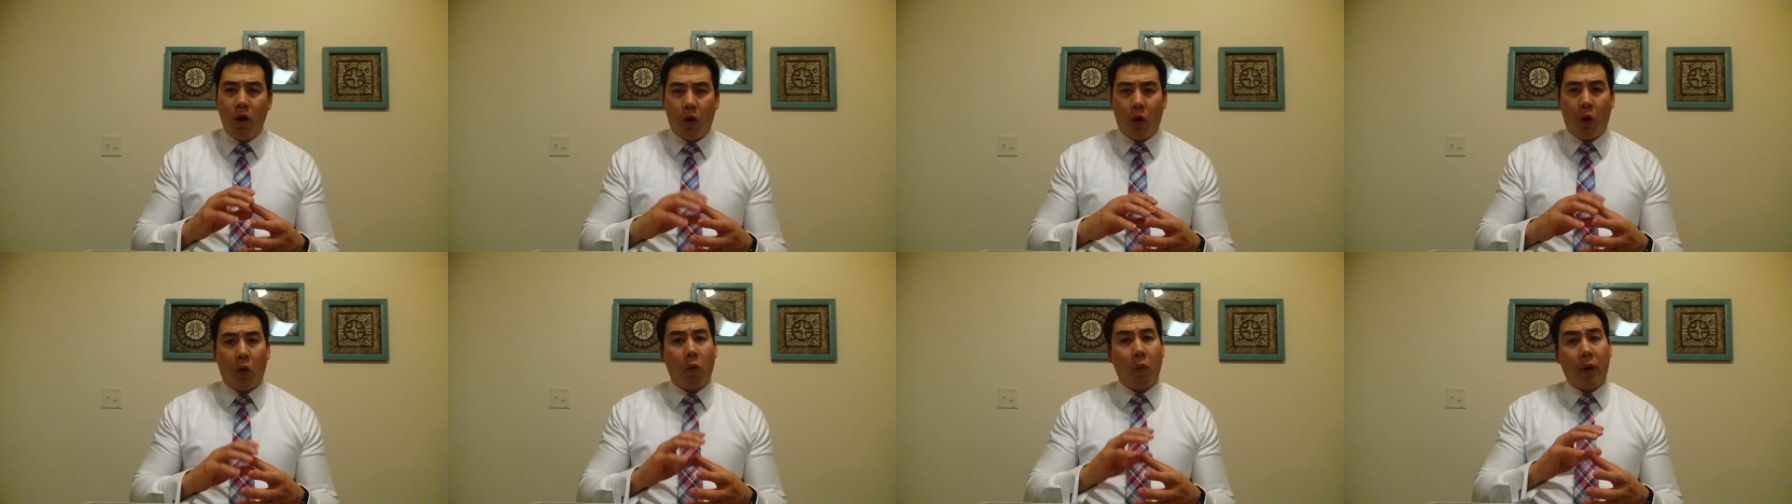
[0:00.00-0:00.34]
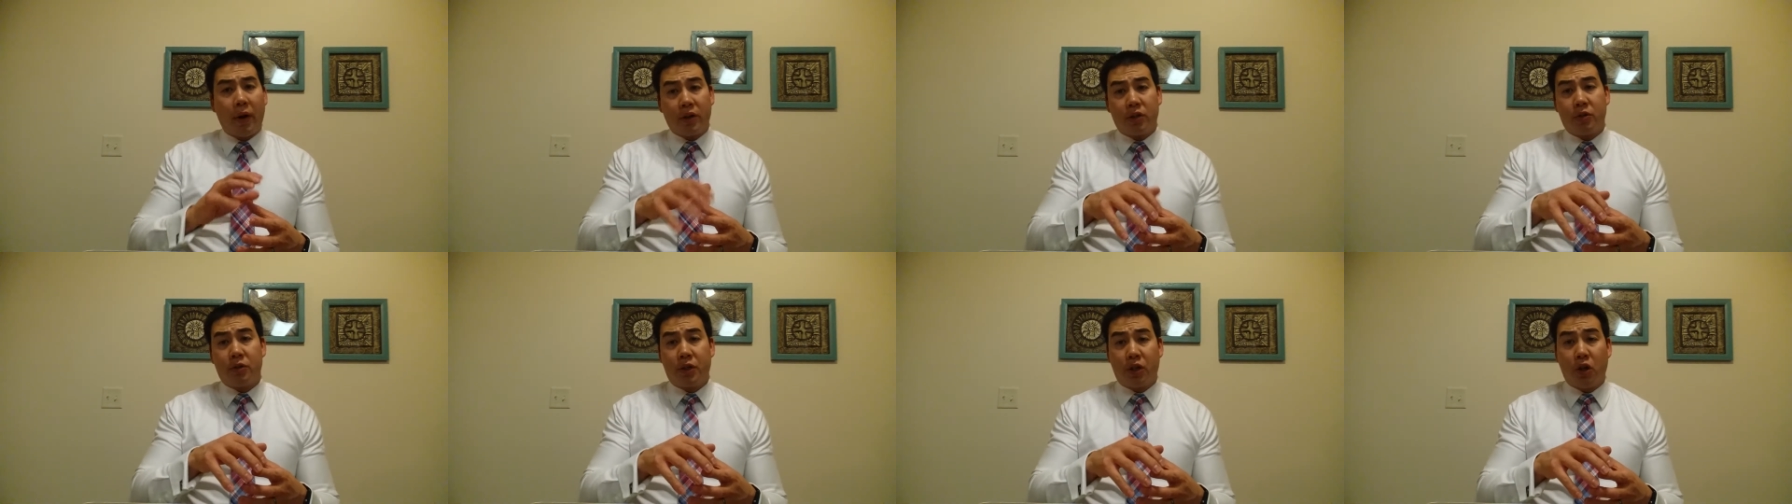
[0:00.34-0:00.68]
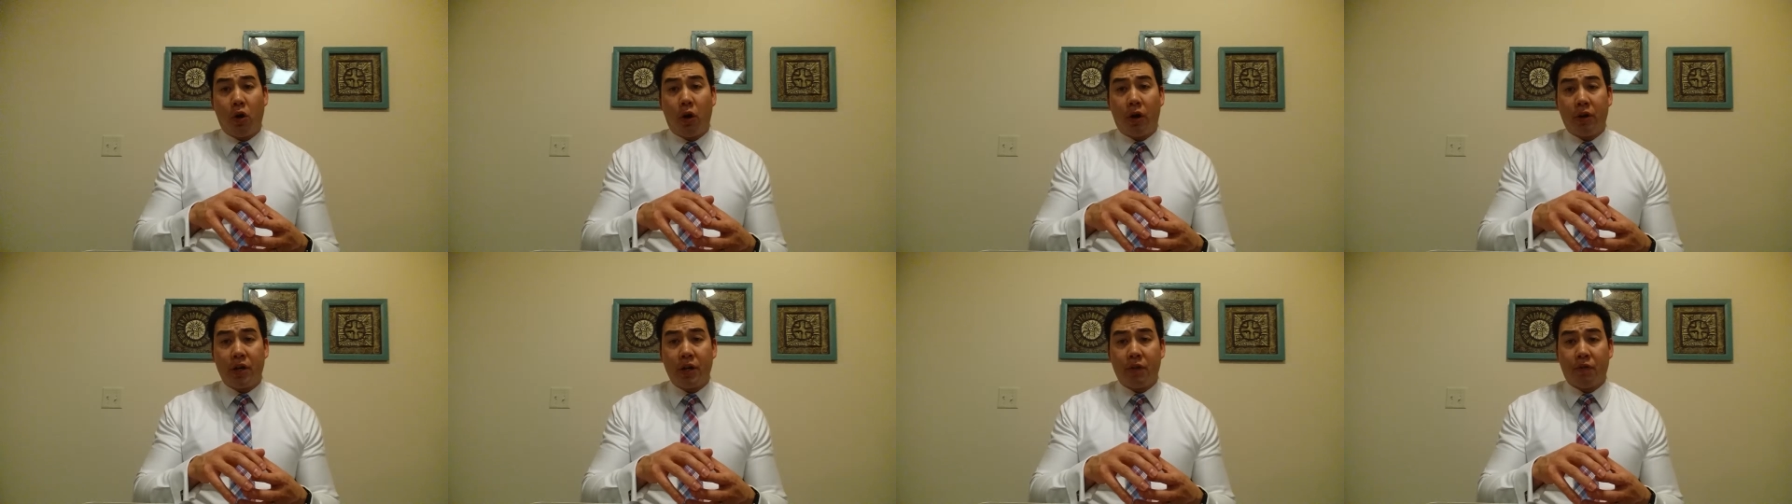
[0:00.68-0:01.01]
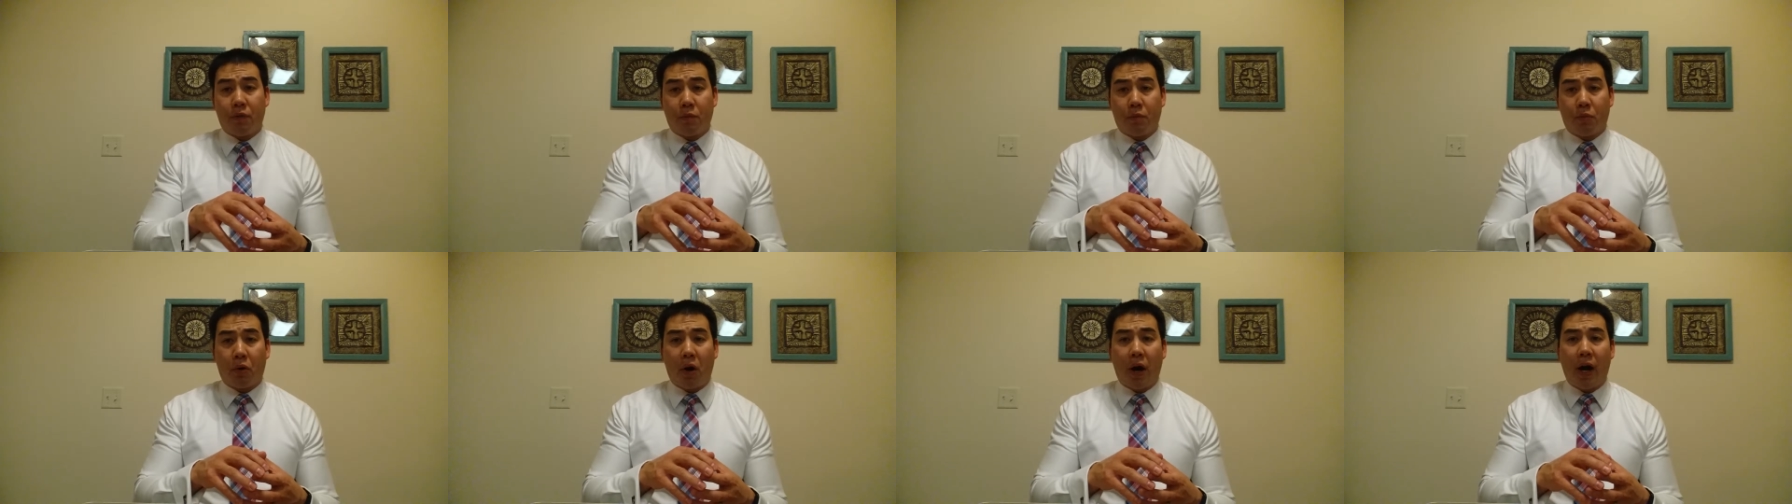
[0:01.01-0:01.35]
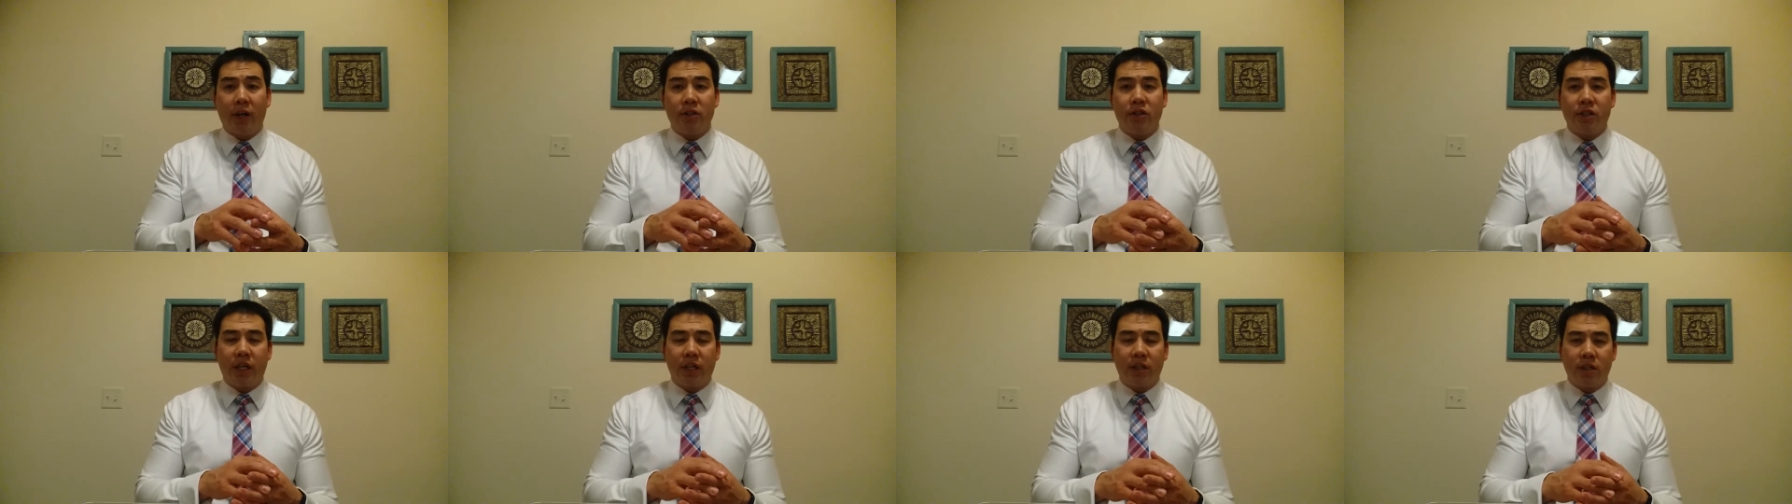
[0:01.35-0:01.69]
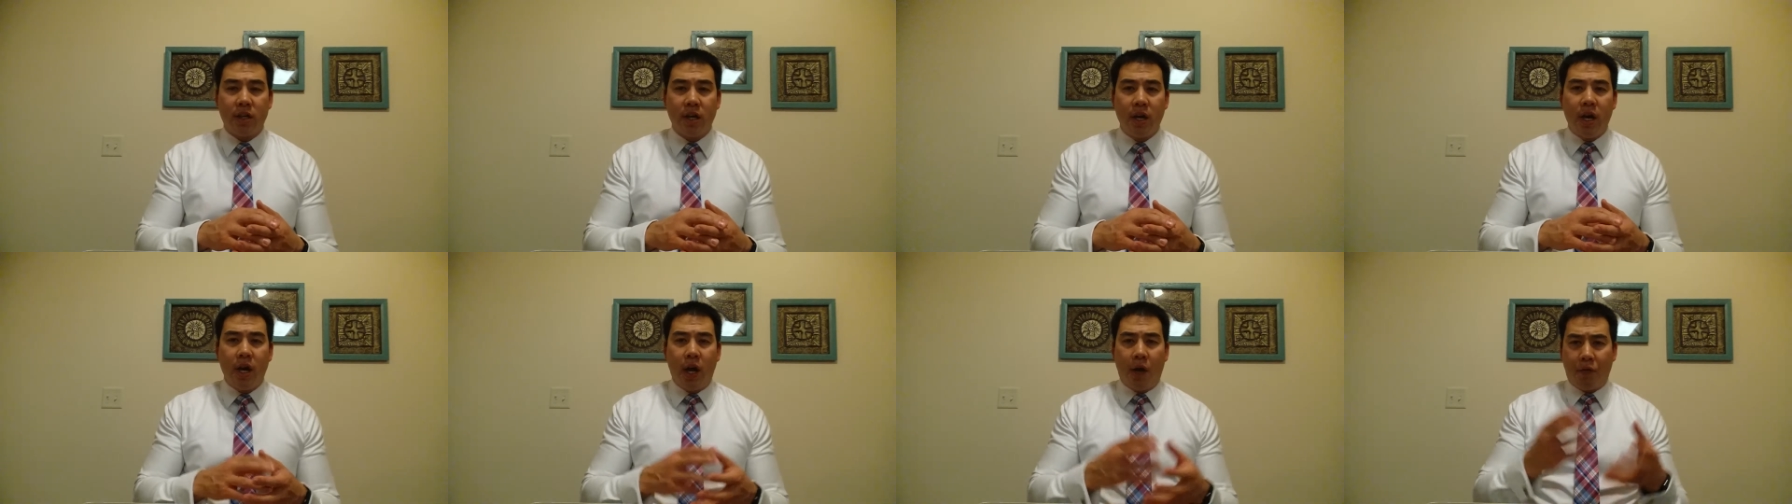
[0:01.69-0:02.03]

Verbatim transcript: or where should you go on different projects.